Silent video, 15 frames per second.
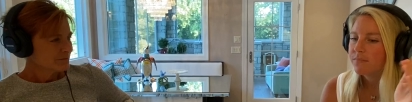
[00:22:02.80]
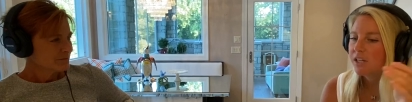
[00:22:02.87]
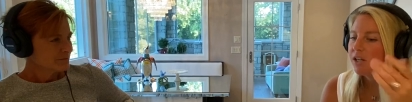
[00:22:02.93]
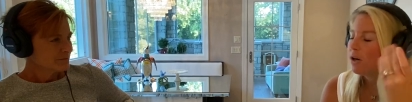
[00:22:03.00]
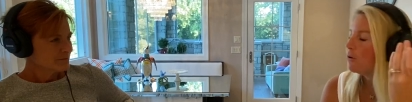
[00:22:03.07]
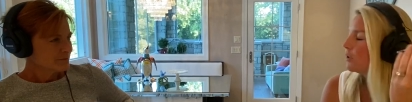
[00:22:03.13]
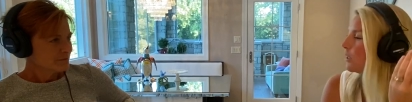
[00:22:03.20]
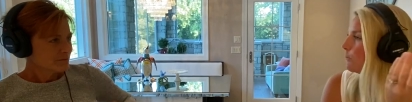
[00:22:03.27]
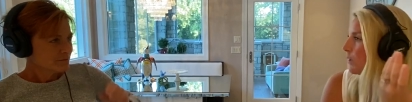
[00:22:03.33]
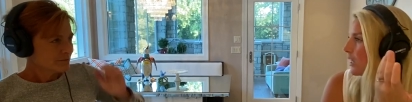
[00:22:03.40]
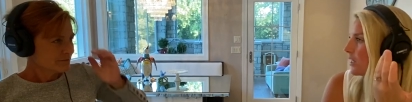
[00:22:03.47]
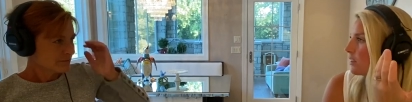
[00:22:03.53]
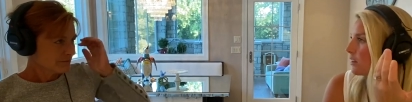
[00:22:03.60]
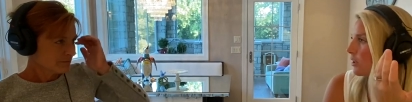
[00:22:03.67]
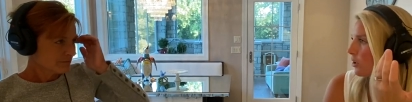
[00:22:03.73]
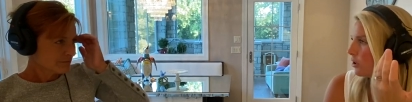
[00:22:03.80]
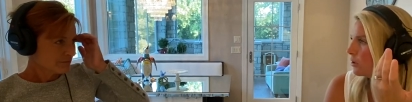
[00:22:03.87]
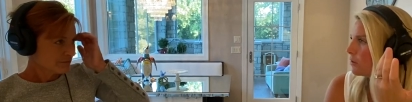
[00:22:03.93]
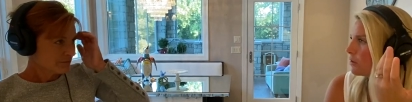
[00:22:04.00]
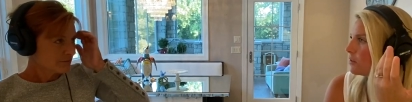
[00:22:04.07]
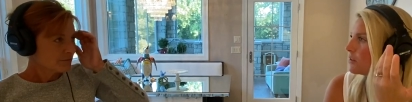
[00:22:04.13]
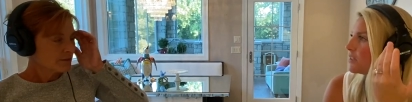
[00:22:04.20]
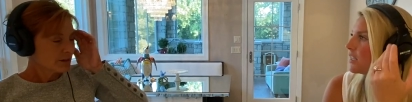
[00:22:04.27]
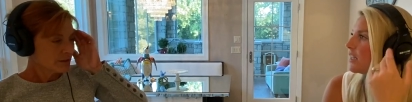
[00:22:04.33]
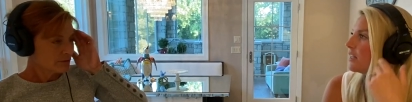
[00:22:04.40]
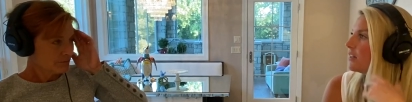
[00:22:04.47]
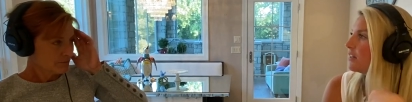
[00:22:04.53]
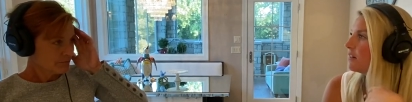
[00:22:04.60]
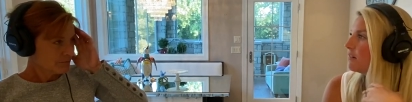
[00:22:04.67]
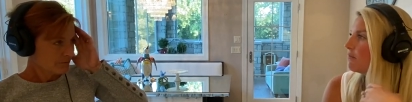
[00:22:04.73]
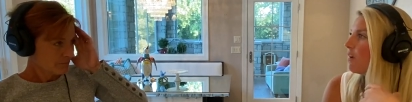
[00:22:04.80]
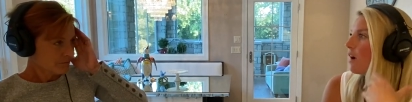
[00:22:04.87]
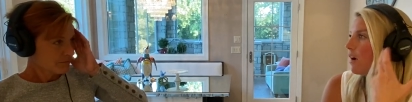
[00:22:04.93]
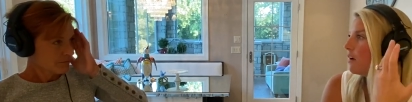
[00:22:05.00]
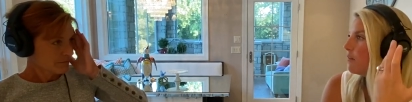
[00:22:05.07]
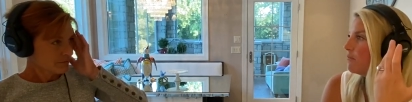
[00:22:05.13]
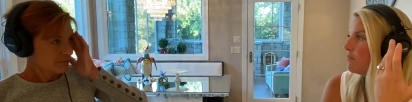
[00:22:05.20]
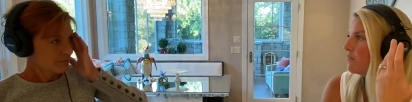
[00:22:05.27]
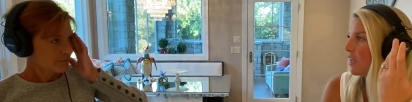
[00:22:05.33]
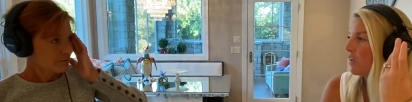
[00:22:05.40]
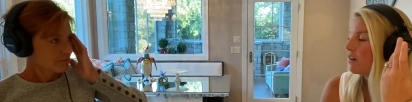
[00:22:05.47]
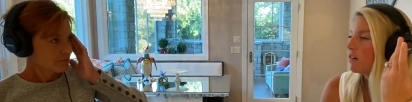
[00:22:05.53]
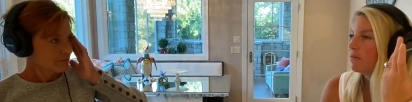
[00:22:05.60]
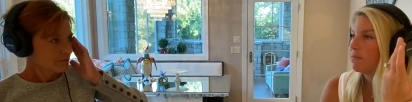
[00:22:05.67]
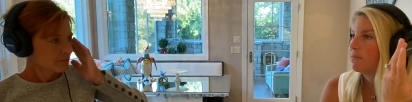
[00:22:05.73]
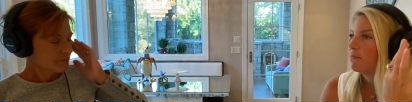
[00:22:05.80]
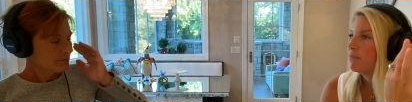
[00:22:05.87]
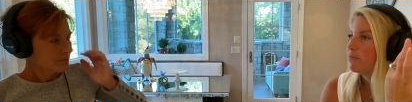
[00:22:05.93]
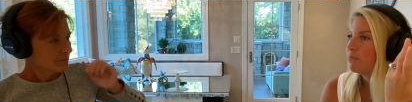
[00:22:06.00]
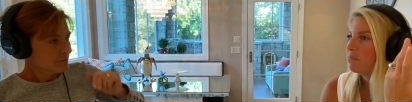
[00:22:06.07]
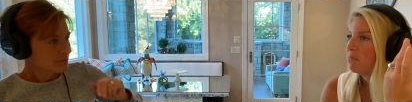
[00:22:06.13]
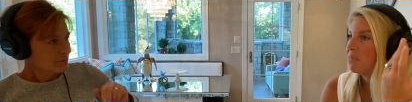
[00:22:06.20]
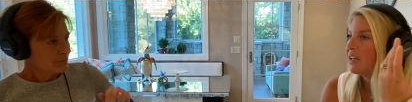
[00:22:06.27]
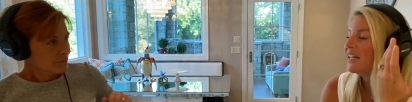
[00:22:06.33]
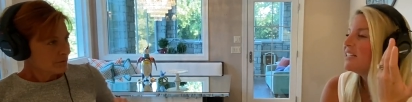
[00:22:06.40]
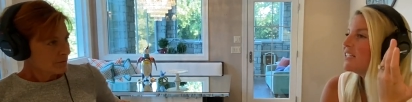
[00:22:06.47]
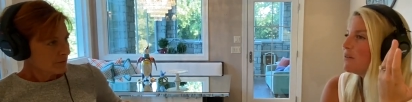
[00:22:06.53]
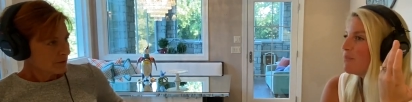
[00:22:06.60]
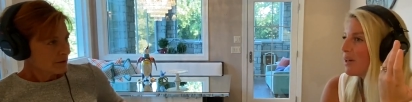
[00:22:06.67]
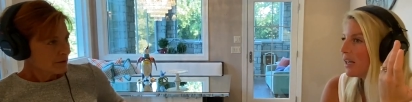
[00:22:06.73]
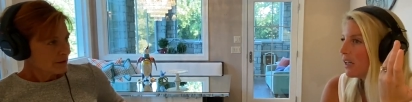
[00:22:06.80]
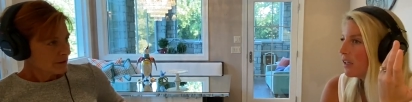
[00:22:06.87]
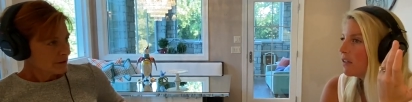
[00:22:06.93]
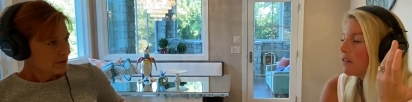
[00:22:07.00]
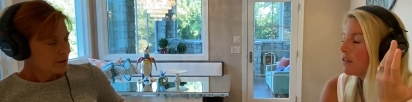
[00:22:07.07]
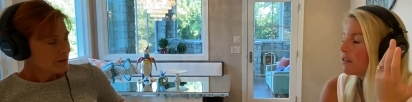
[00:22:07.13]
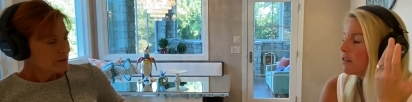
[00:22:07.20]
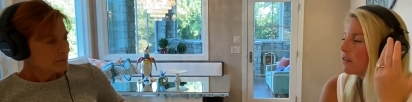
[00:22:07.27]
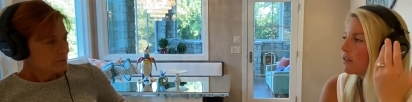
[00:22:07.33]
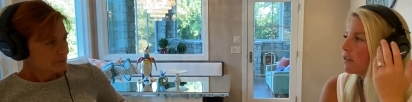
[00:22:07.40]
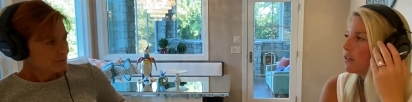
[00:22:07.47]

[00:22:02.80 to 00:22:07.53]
Speaker 1: you know, and then we got the girls, yeah. and uh, they're plenty big. Yeah.